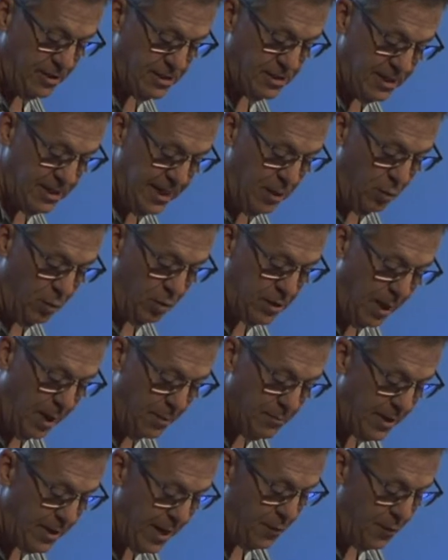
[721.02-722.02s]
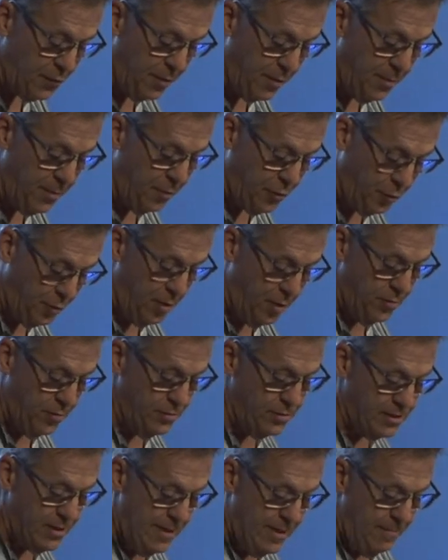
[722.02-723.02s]
sea will come down from their
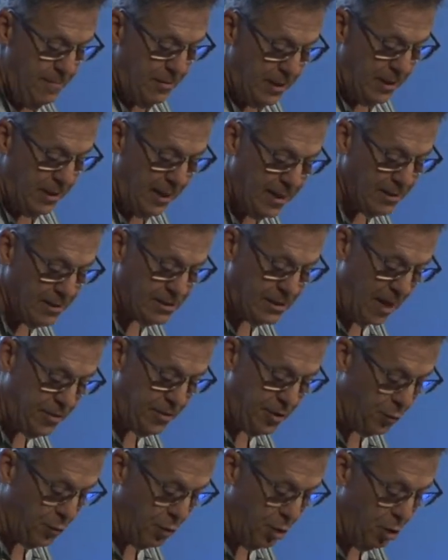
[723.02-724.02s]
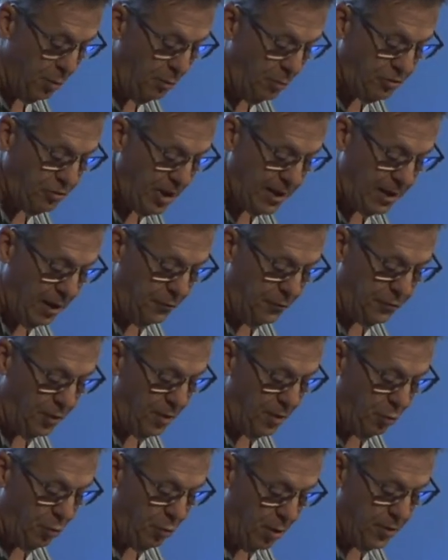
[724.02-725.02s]
thrones lay aside their robes, take off their
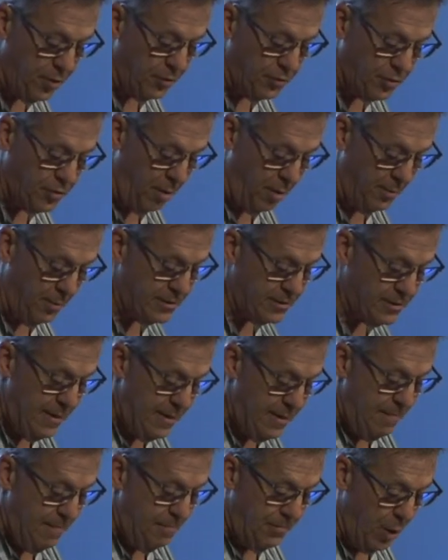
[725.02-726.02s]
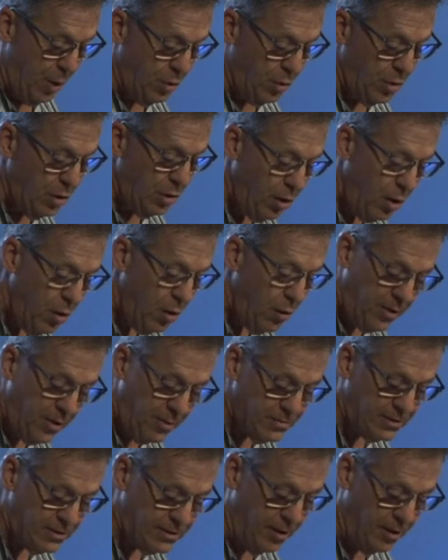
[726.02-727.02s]
embroidered garments. They will clothe
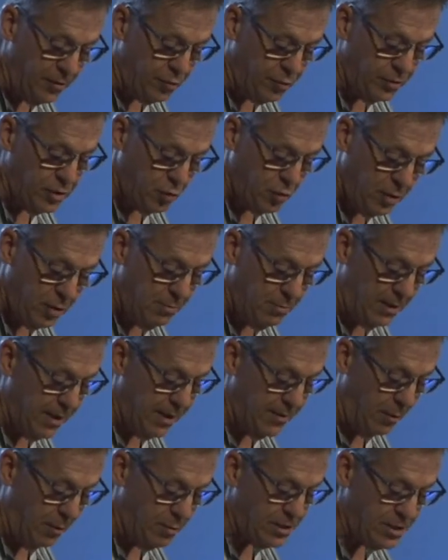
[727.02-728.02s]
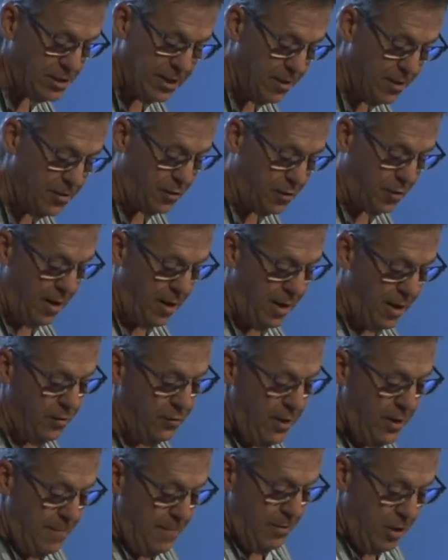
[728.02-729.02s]
themselves with trembling. They will sit on the
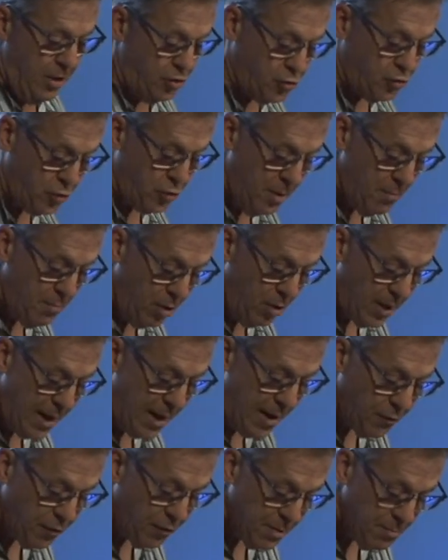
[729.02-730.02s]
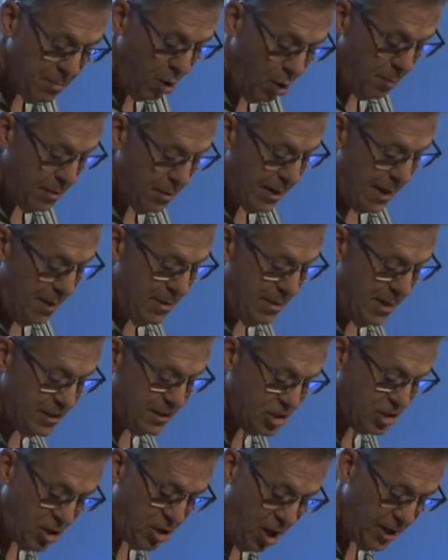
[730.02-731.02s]
ground, tremble every moment, and be
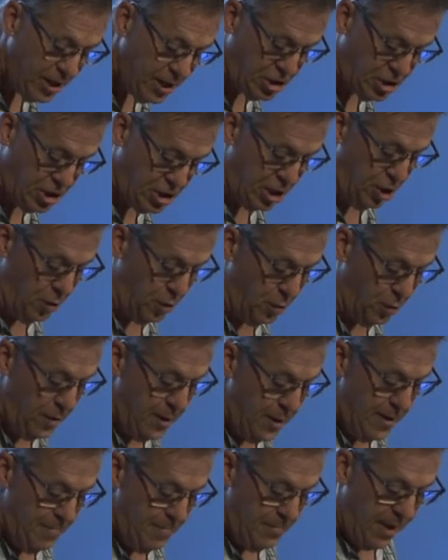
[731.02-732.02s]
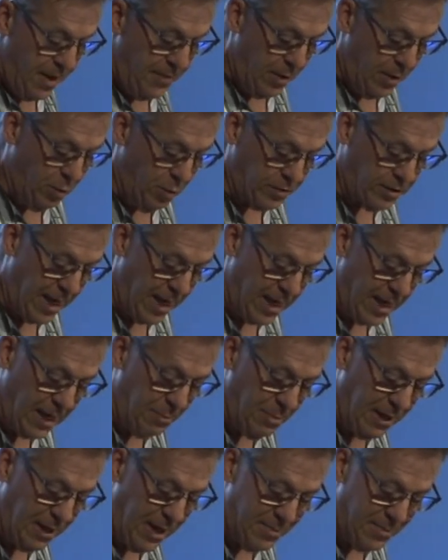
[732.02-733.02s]
astonished at you. And they will take
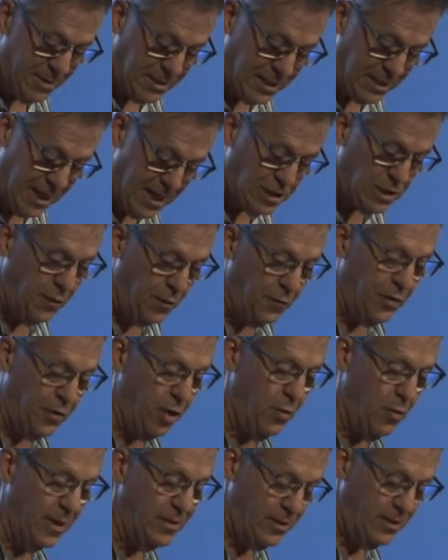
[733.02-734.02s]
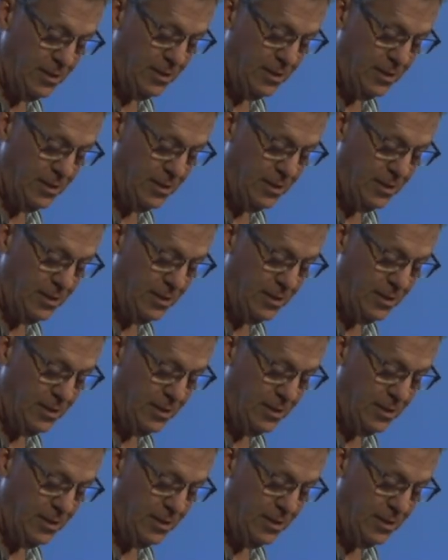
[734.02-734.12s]
up a lamentation for you and